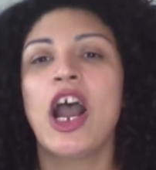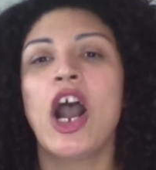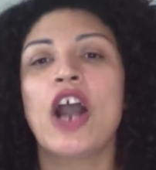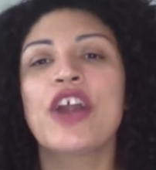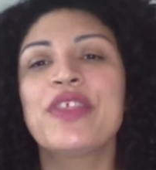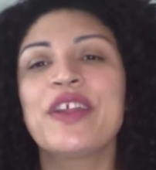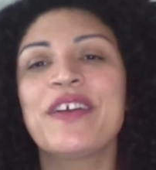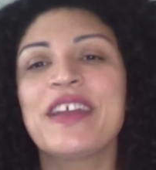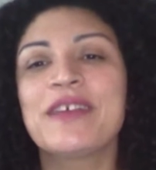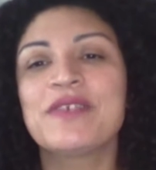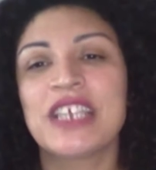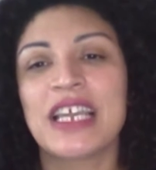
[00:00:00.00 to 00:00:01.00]
Our theory
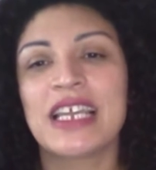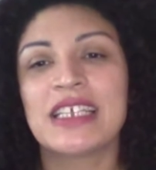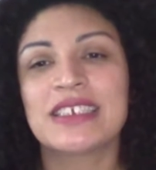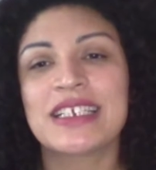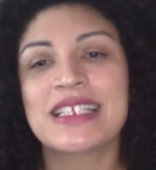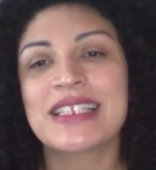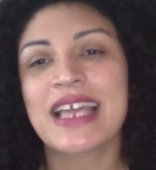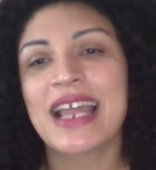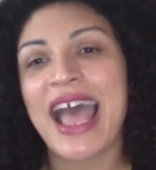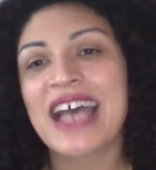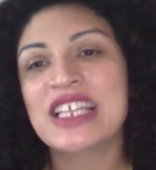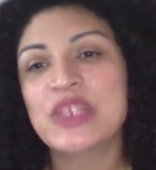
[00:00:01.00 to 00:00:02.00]
of change is that
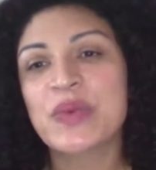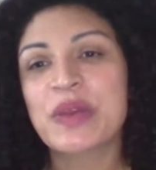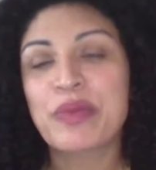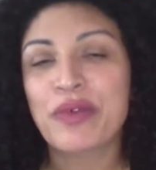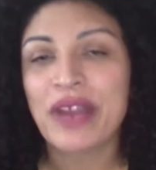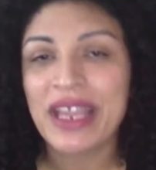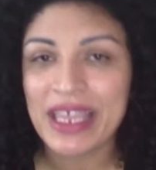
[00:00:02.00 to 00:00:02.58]
as we bring